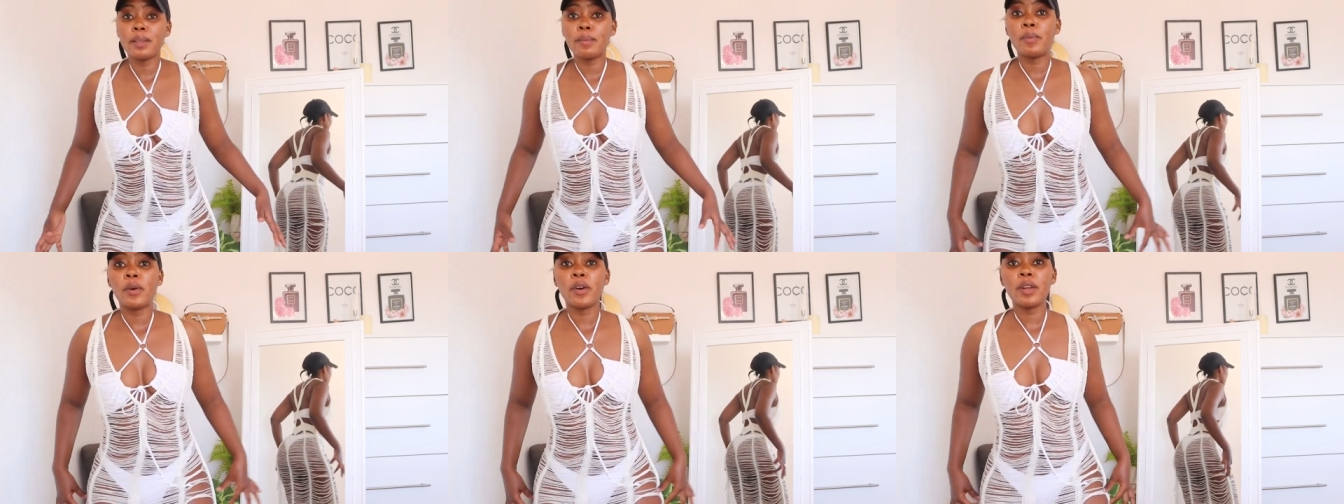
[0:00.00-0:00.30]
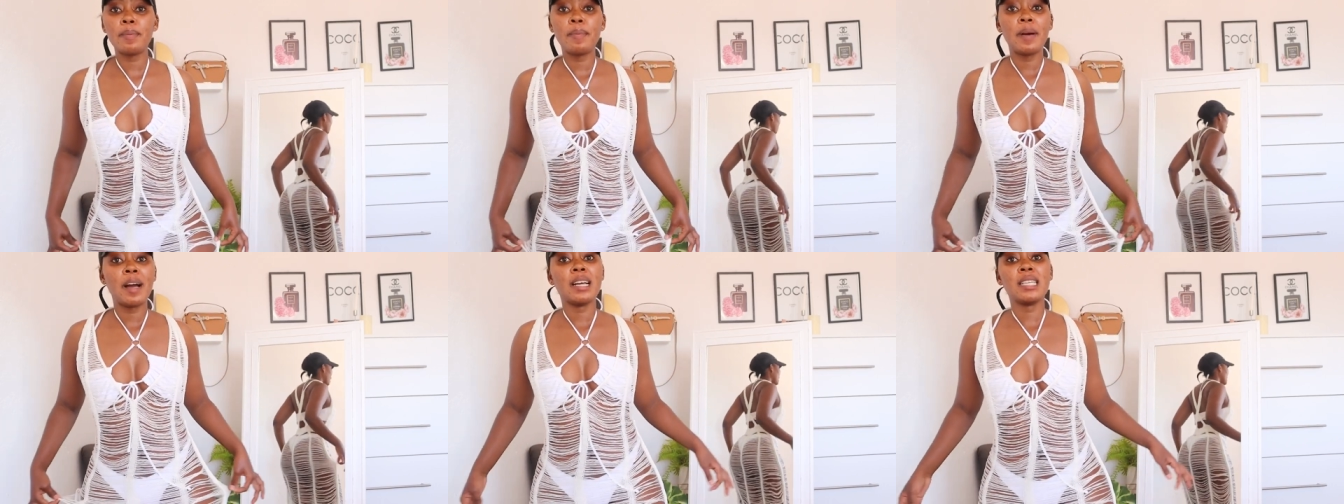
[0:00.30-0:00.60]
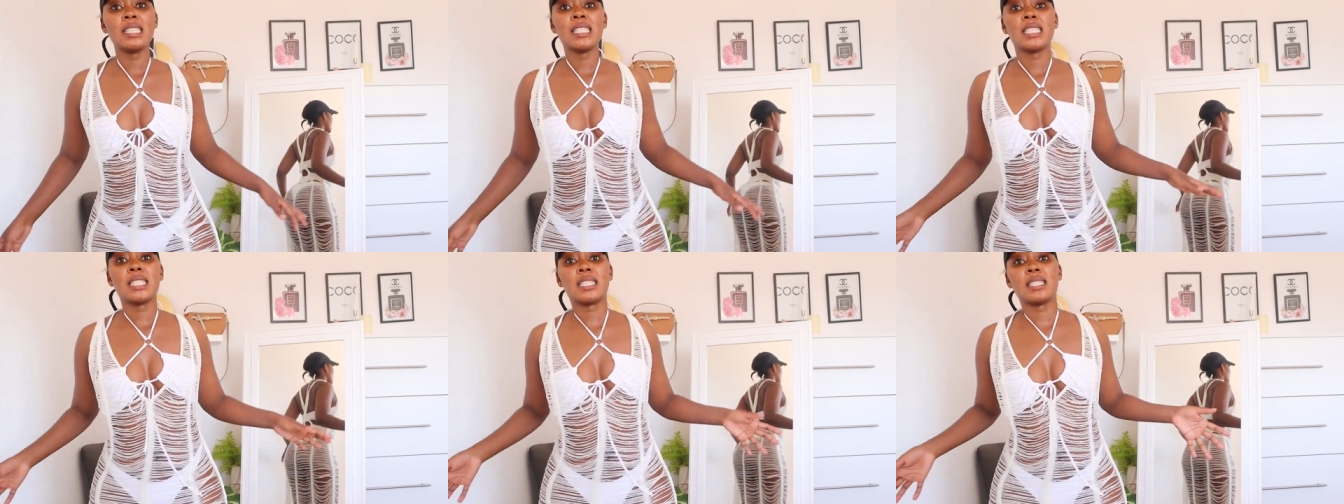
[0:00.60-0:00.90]
the body
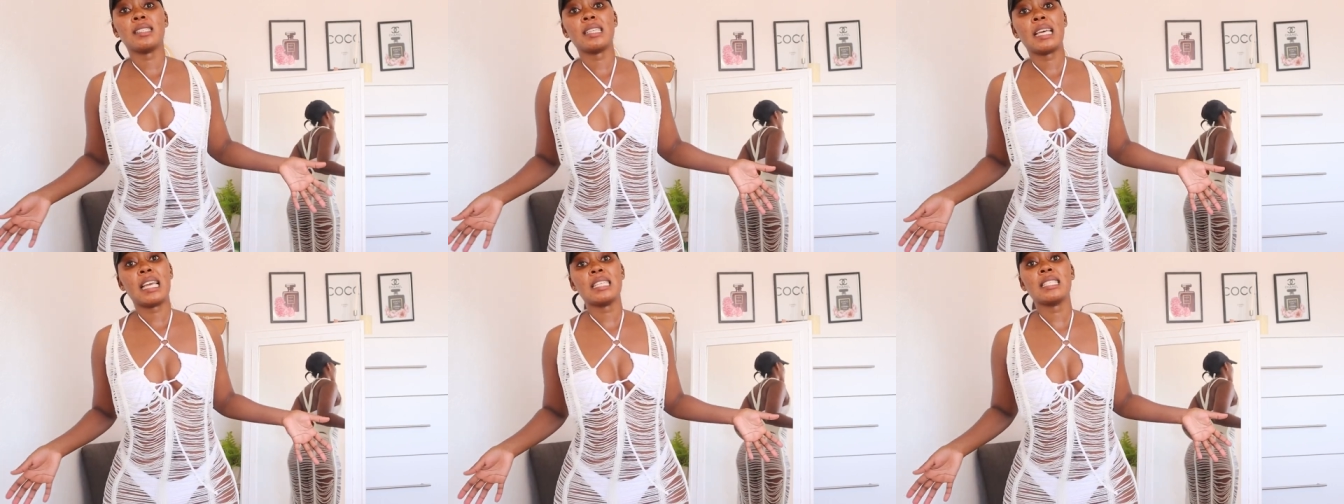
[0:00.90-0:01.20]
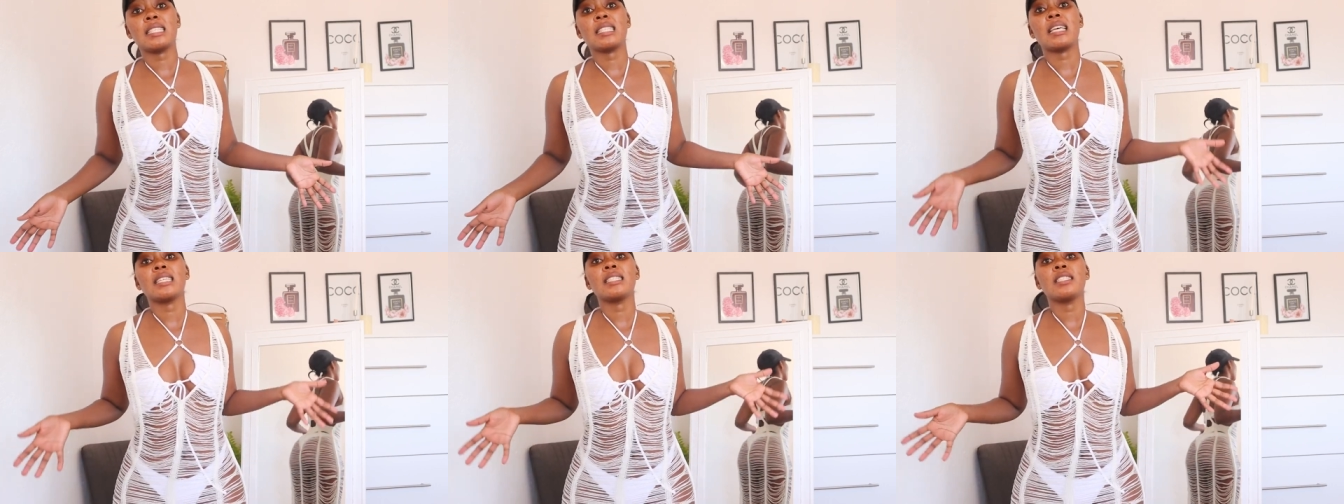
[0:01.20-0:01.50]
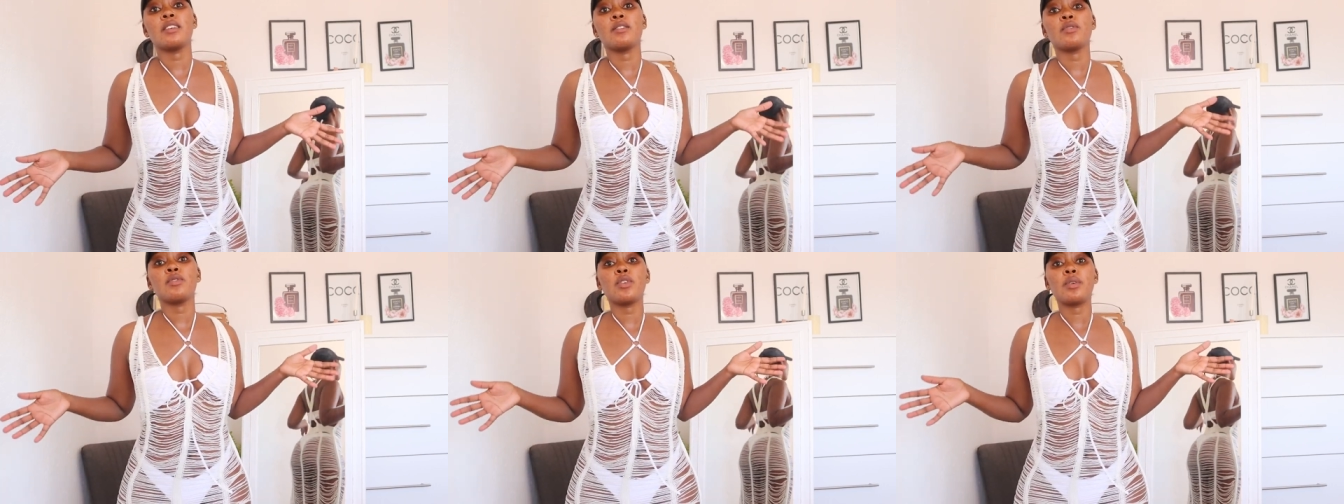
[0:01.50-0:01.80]
part is still
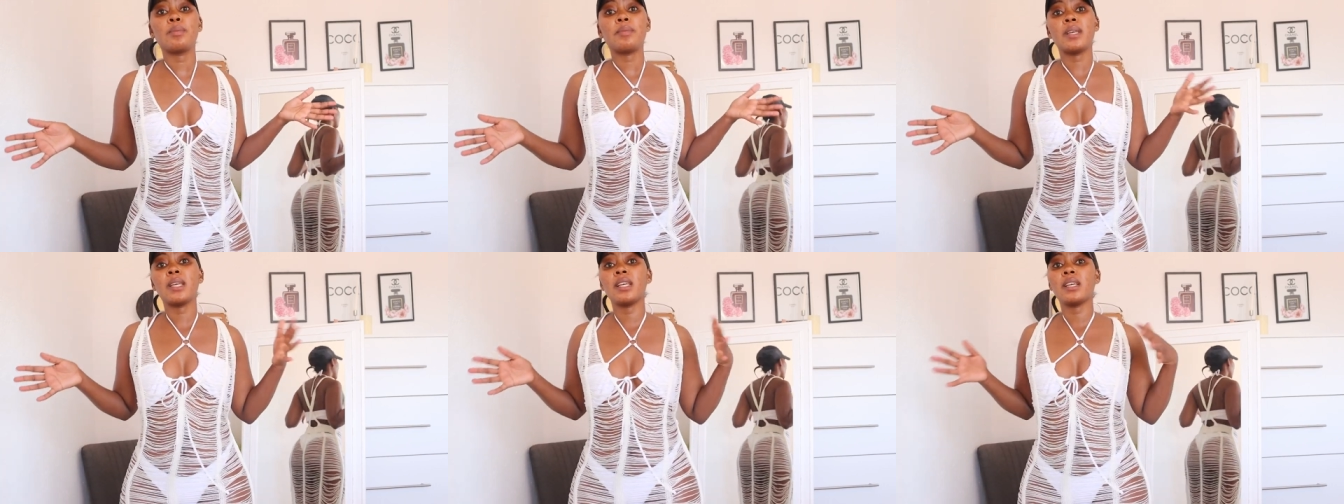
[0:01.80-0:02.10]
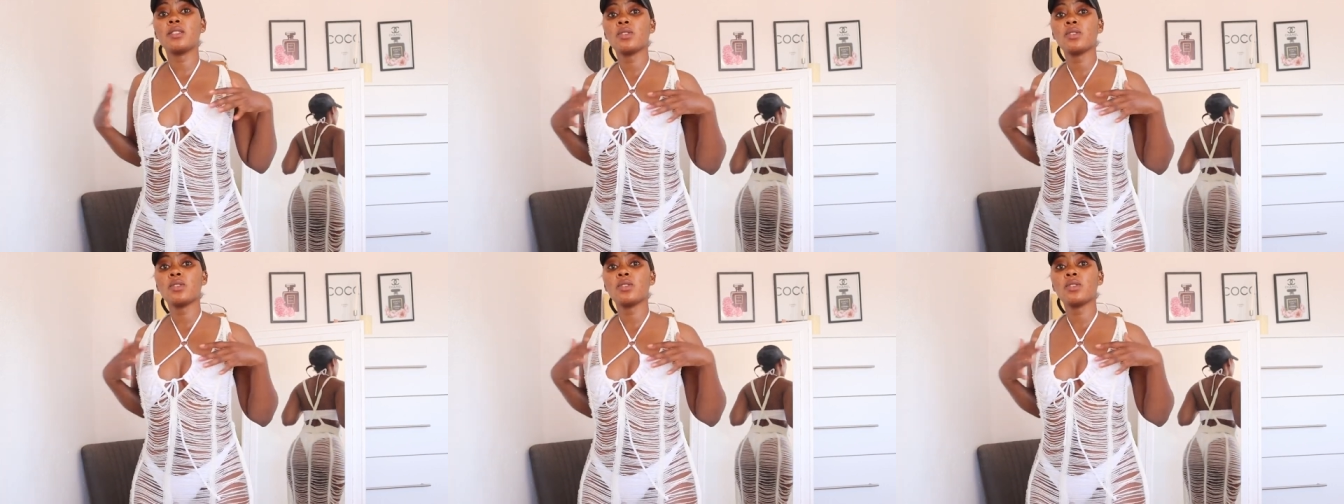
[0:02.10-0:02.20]
exciting for me,